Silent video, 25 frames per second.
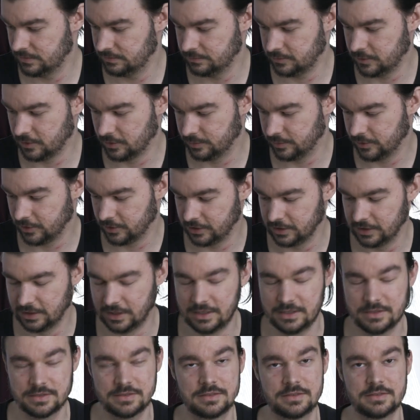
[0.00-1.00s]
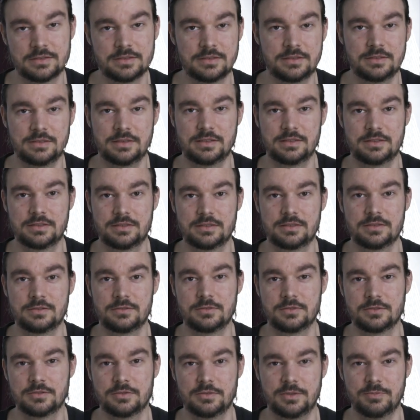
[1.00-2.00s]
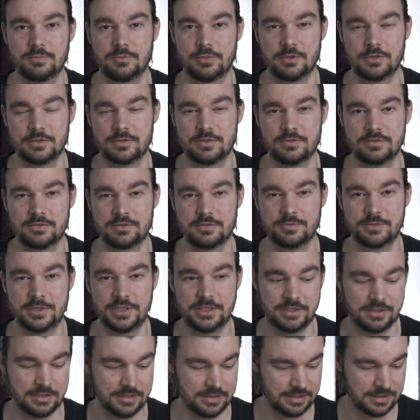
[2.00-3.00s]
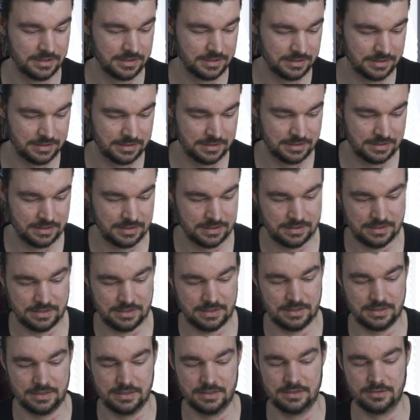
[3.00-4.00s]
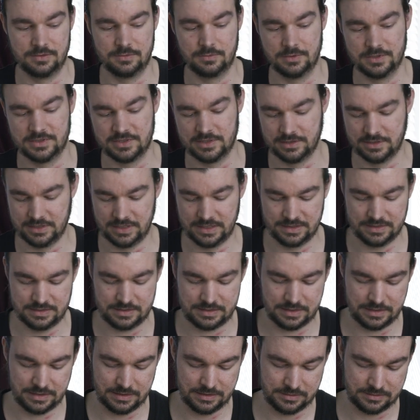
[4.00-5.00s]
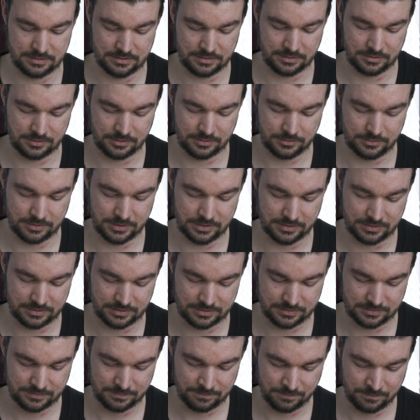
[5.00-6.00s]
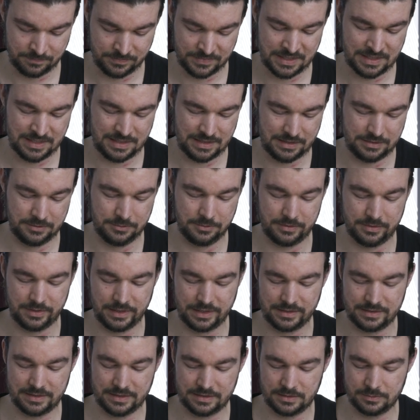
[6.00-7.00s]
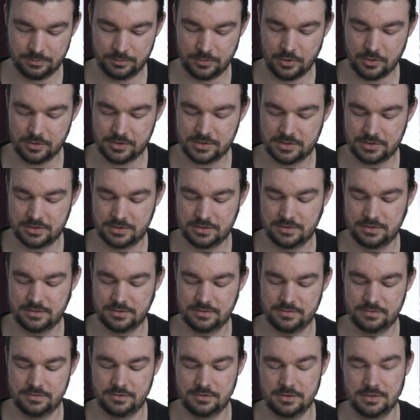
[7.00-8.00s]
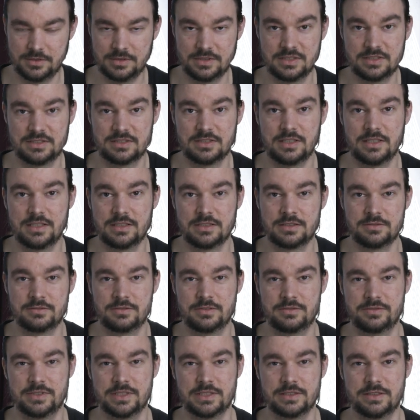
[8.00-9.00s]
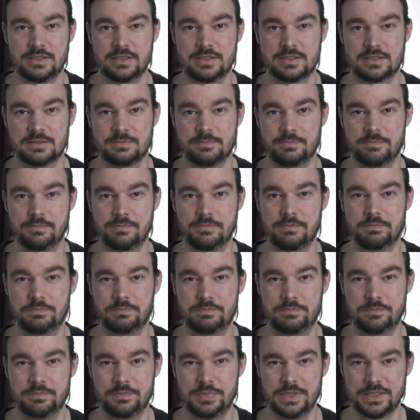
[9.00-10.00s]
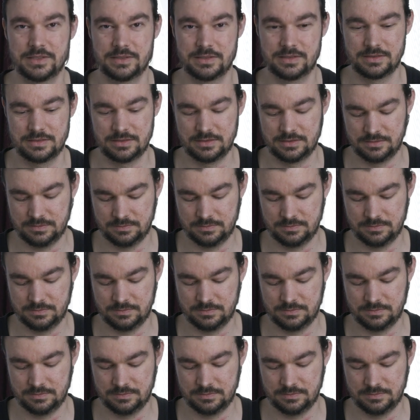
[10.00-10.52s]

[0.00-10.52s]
proper glass. That's also important for me. And with a nice case included. I do think that the box for the size of the filter is a bit